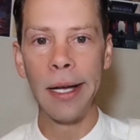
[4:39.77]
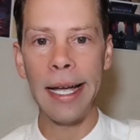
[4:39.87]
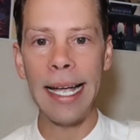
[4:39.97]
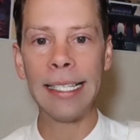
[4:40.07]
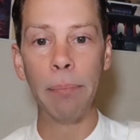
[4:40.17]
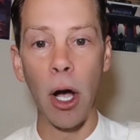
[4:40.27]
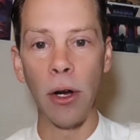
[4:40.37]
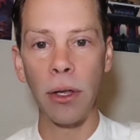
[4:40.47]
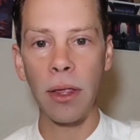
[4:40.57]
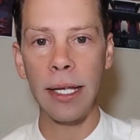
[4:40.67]
It's
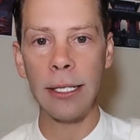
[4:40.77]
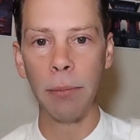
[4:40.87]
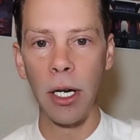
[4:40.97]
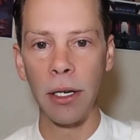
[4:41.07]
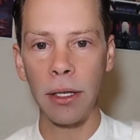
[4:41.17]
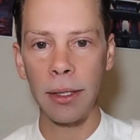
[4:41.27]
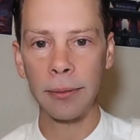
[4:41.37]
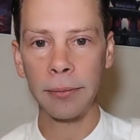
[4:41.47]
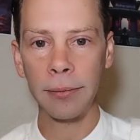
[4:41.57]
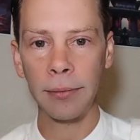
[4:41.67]
both. It's both.
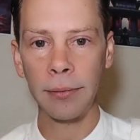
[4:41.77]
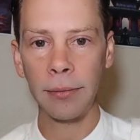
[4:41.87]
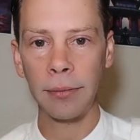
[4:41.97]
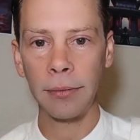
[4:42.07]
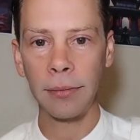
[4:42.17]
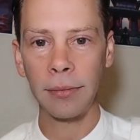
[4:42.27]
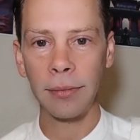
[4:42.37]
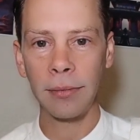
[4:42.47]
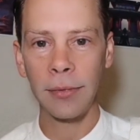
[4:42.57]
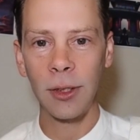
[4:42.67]

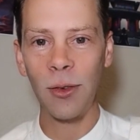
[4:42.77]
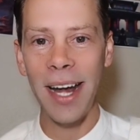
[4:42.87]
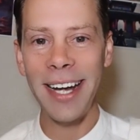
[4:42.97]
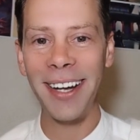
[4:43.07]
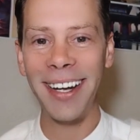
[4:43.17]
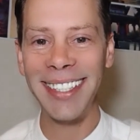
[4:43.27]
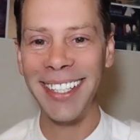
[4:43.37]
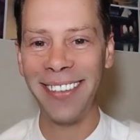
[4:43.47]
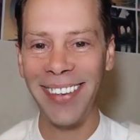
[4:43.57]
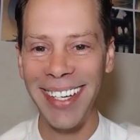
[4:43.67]
Raina, it's
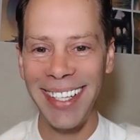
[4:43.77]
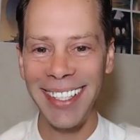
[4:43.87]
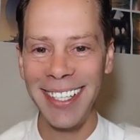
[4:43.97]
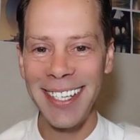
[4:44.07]
so funny.